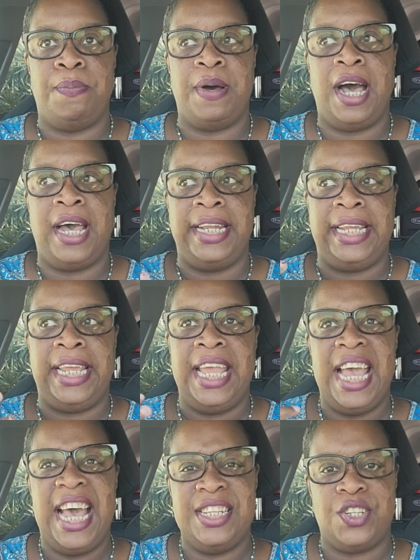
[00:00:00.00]
body
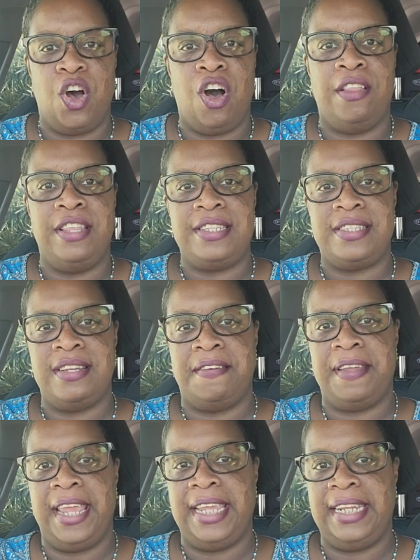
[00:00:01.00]
has all this stuff
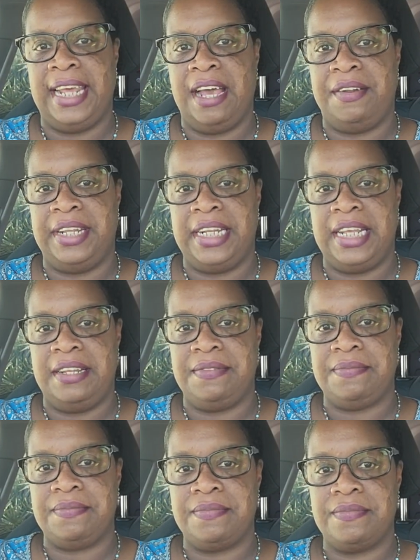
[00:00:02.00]
hanging out in it.
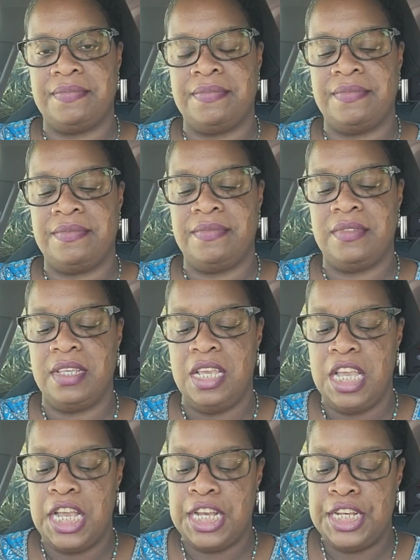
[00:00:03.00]

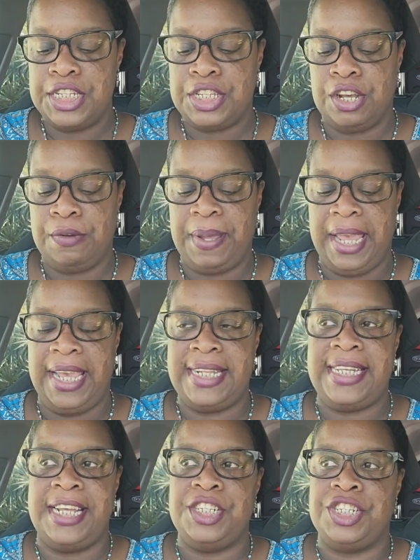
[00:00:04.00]
So pay
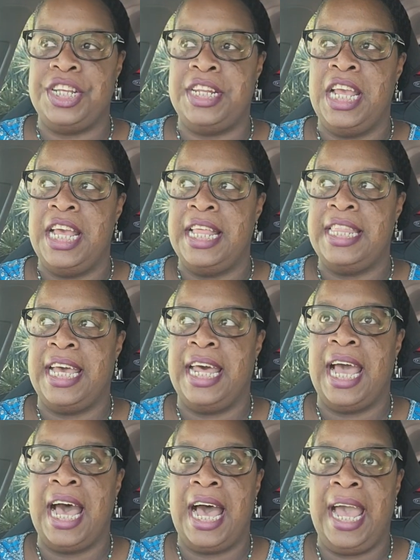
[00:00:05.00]
attention that
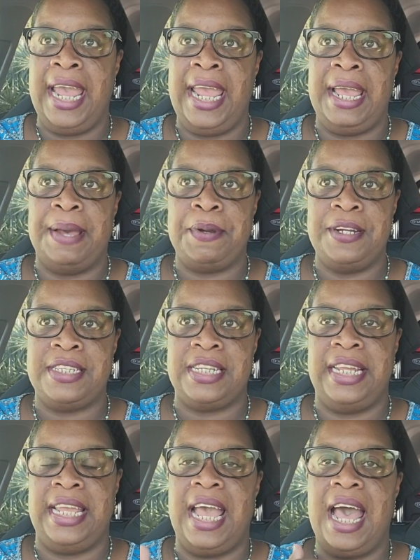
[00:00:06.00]
I
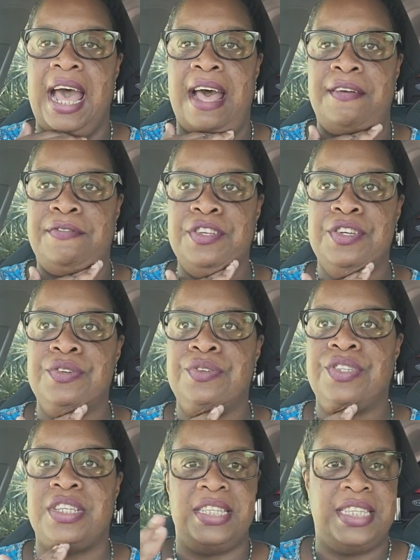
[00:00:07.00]
personally have
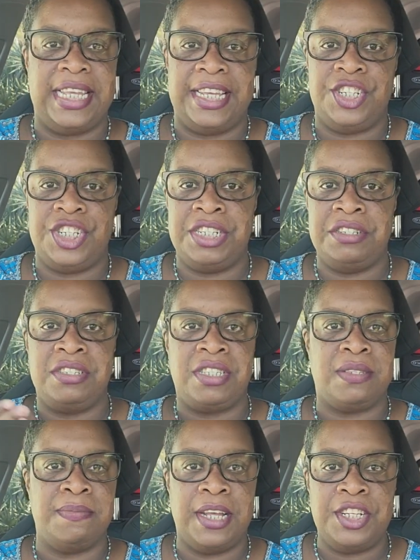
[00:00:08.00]
used Sagin,
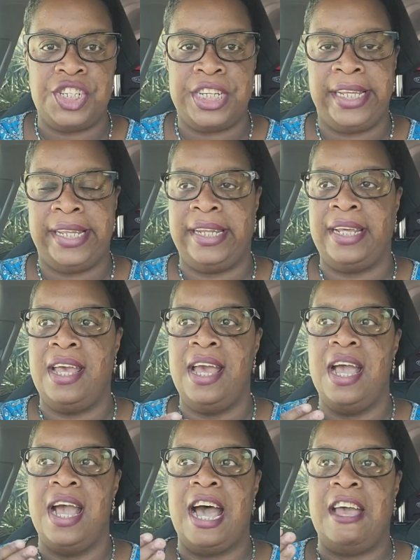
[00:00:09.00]
Smudgen.
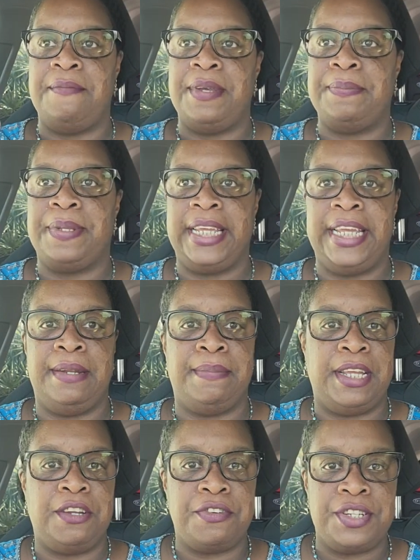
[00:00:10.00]
I've been playing
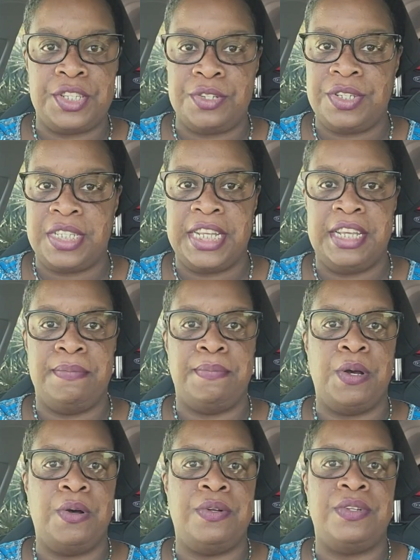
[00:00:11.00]
my crystal singing
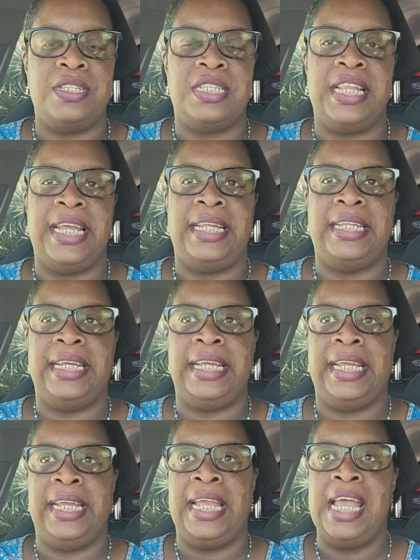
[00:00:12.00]
bowls
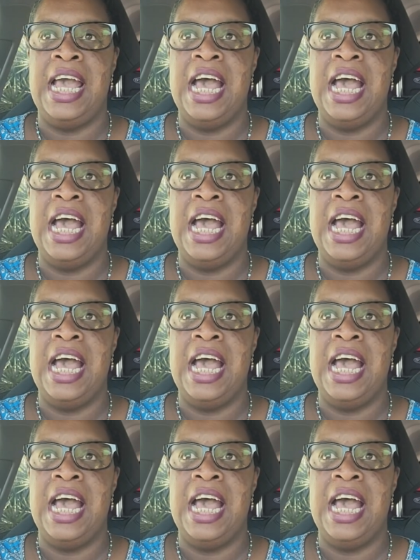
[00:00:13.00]
lately.